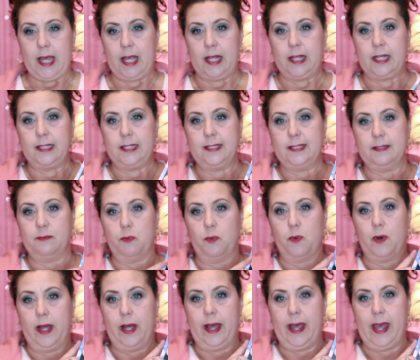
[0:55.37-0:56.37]
and that's
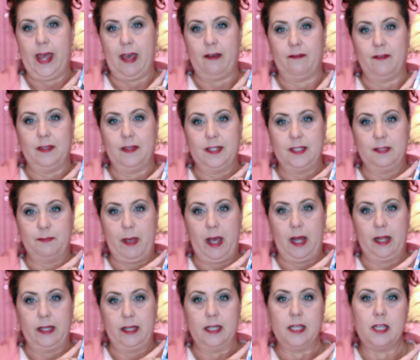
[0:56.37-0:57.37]
what I have in this
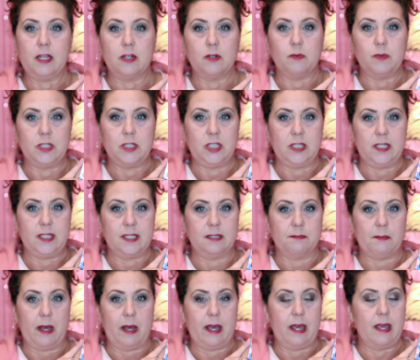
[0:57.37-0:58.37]
palette here which
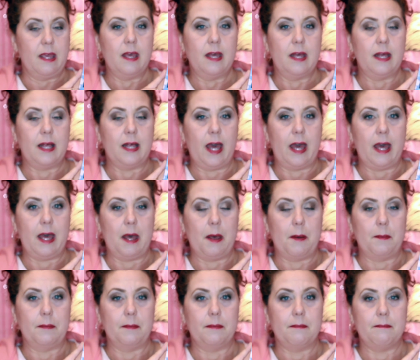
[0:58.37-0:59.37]
is my
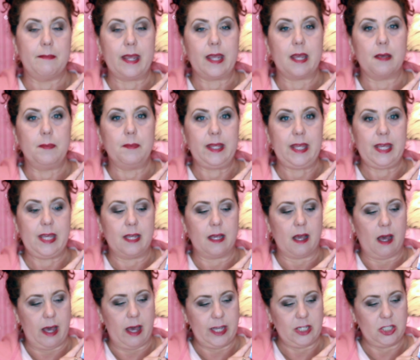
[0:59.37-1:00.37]
um, Makeup
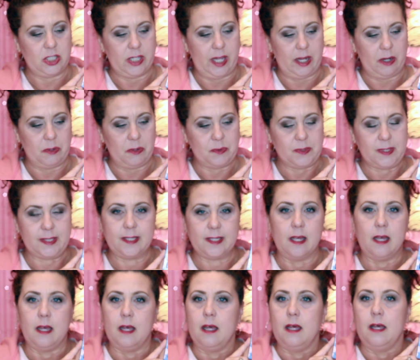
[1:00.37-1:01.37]
Geek eyeshadows.
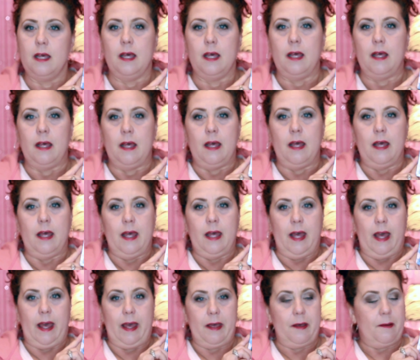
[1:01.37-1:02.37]

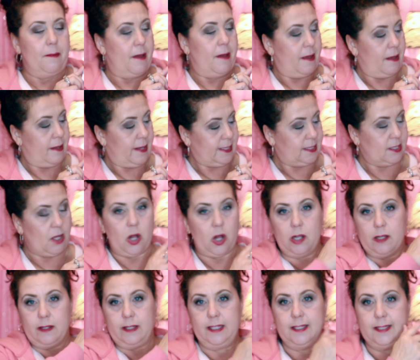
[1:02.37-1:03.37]
Um, that's
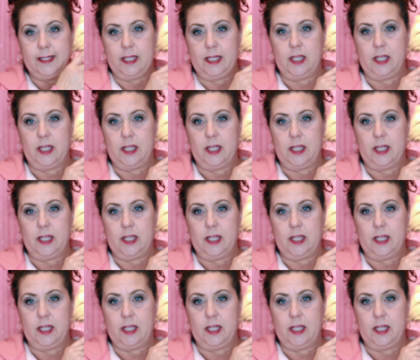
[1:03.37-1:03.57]
all these